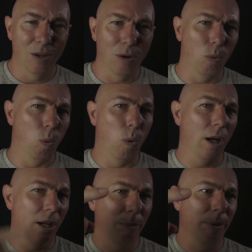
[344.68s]

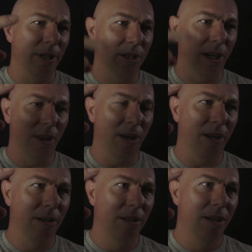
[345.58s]
one-up each other
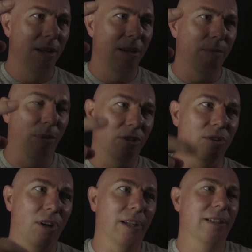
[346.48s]
by
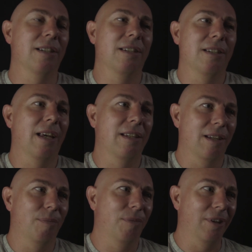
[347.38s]
trying to say
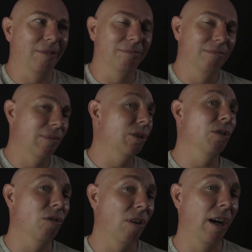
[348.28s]
something
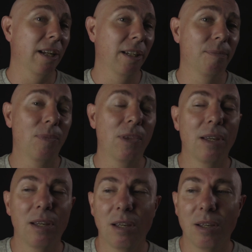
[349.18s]
degrading,
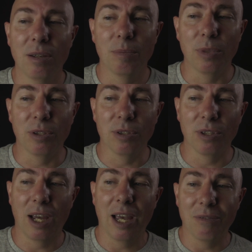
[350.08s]
because
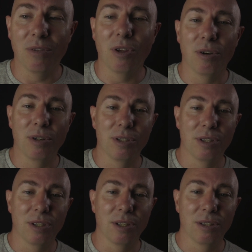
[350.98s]
I have
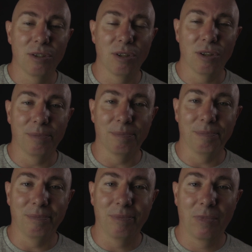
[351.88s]
noticed that
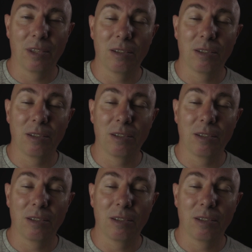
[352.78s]
certain